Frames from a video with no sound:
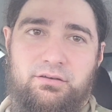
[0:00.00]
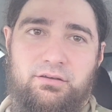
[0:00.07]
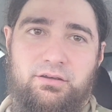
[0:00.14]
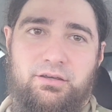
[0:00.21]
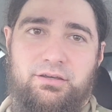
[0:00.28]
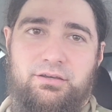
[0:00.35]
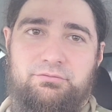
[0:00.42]

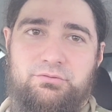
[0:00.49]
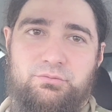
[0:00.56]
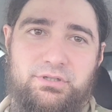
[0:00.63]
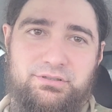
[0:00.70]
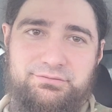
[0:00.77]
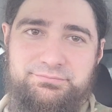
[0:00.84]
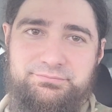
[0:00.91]
Hey
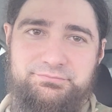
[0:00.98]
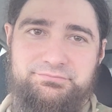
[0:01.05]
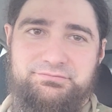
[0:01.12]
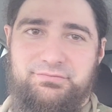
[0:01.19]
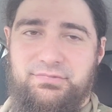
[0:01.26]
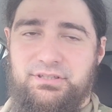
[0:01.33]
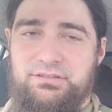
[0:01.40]
everyone,
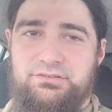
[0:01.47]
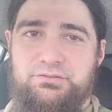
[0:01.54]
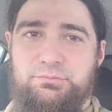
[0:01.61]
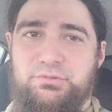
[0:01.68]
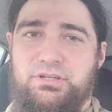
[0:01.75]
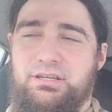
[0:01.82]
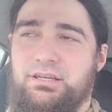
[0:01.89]
it's
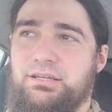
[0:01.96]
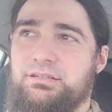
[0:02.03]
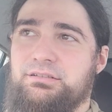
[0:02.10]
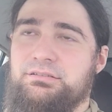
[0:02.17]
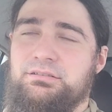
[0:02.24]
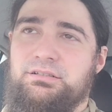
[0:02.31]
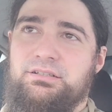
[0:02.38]
me
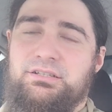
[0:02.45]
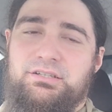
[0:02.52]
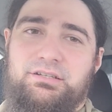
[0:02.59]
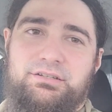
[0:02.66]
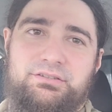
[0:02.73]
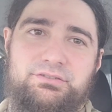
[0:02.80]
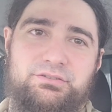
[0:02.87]
again.
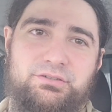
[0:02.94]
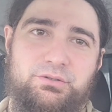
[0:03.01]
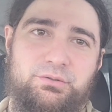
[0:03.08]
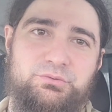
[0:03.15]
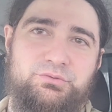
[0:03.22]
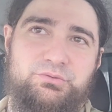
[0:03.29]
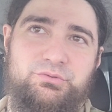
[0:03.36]

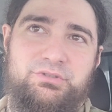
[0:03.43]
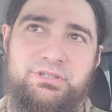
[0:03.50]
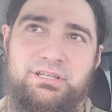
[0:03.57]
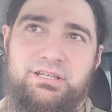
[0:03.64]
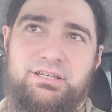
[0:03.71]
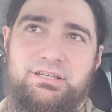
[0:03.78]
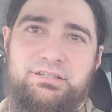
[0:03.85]
So
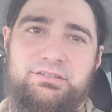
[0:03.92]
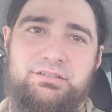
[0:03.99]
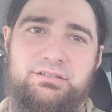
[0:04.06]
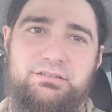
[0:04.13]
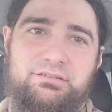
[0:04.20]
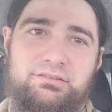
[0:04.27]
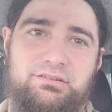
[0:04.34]
today,
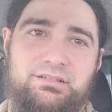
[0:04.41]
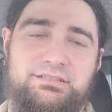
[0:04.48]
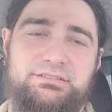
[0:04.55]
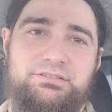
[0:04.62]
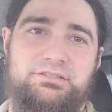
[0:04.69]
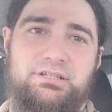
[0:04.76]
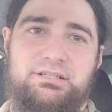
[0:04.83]

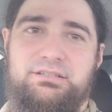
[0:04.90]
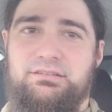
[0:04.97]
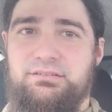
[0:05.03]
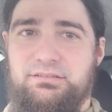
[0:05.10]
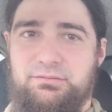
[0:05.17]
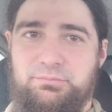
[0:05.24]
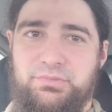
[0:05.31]
let's talk a
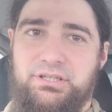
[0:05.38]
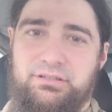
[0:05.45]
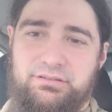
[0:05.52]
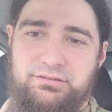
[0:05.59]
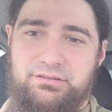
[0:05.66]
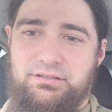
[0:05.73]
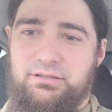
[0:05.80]
little
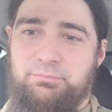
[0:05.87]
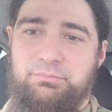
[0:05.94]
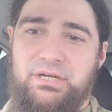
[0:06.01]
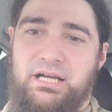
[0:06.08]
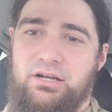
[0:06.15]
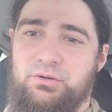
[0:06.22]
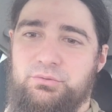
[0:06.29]
bit
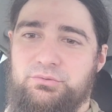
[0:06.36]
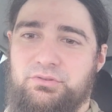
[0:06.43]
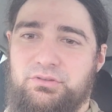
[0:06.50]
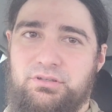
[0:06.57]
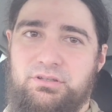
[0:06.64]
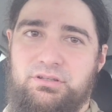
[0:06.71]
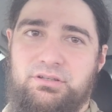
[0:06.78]
about
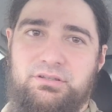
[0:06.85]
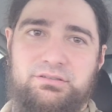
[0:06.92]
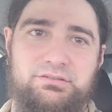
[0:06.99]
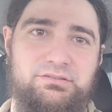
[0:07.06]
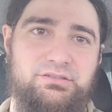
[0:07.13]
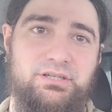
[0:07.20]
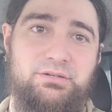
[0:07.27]
the
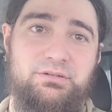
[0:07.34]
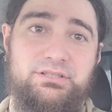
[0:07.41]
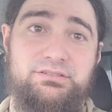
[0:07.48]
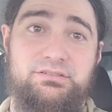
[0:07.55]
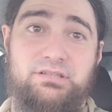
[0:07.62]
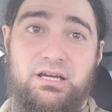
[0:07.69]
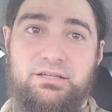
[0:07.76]

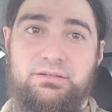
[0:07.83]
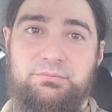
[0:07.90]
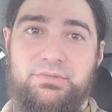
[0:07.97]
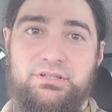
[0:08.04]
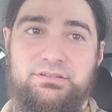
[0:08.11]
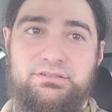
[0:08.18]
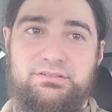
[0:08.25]
secrets
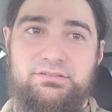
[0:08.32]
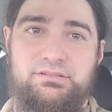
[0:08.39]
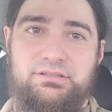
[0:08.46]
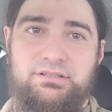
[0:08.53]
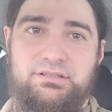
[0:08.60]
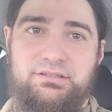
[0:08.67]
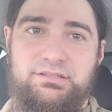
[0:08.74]
documents
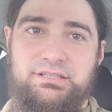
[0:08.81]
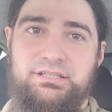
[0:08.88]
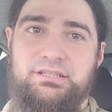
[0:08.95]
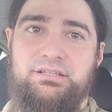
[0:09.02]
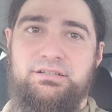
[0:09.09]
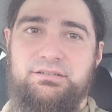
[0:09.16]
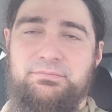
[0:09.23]

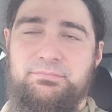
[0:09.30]
leak